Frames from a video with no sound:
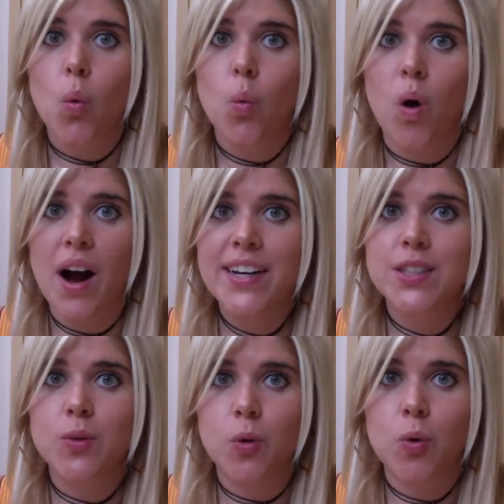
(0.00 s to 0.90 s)
Why
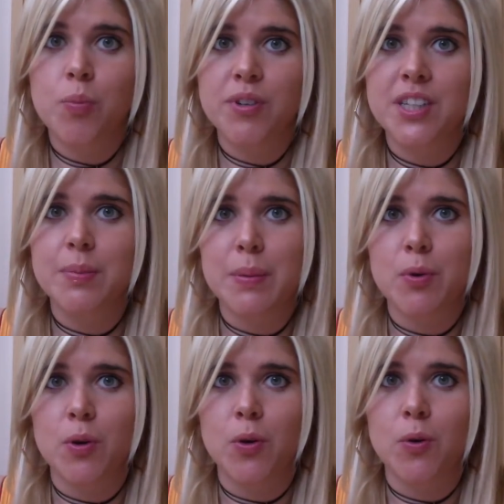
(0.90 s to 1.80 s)
do all British people
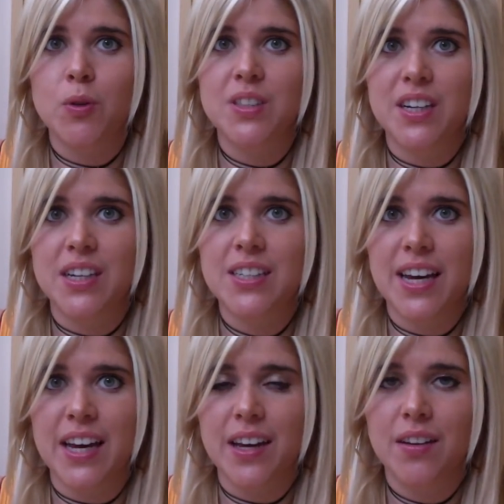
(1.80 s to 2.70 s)
call dinner
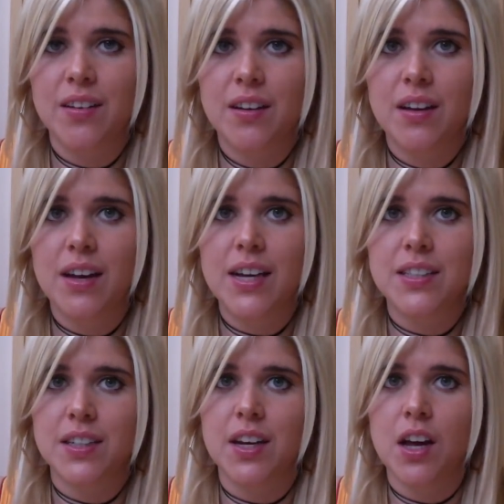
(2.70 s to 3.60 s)
tea? It's
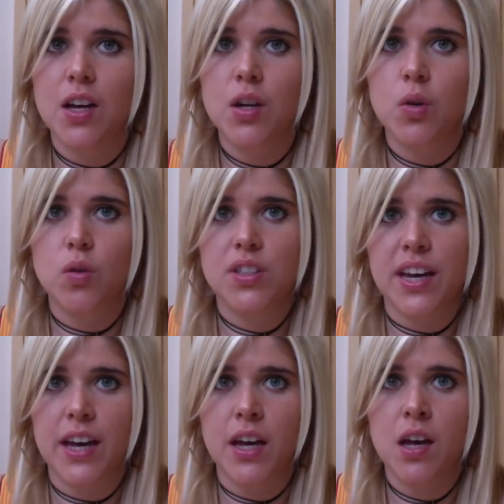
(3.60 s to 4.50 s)
dinner, not
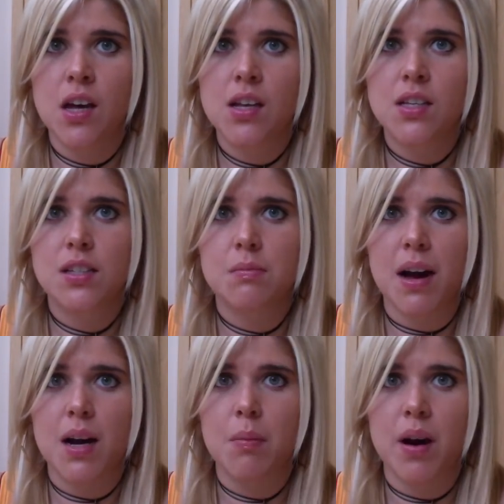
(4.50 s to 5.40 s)
tea.
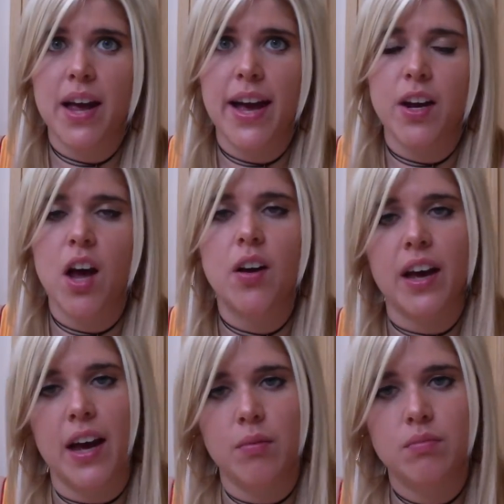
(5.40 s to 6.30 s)
Smack my head.
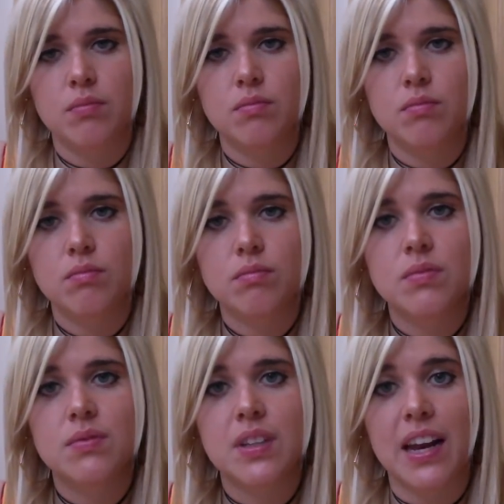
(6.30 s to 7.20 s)
Okay.
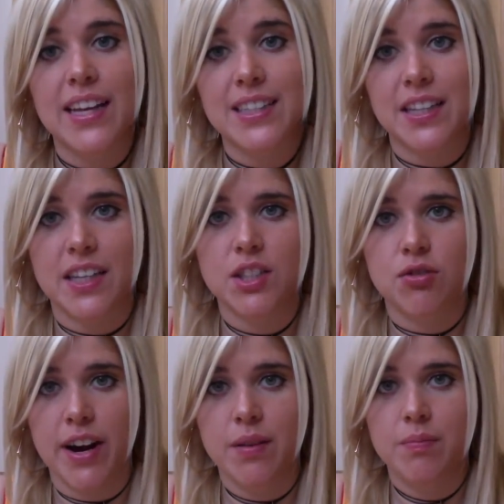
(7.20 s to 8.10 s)
Now let's get things
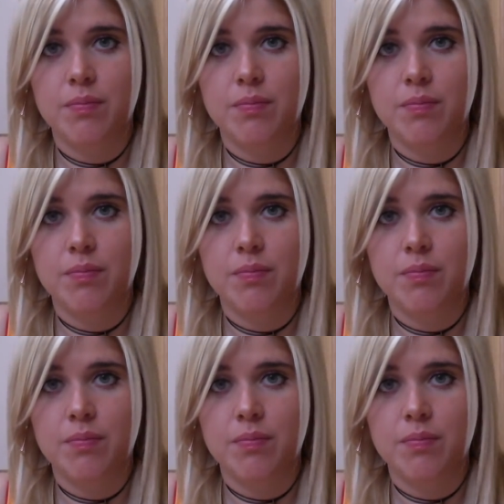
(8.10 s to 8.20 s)
straight.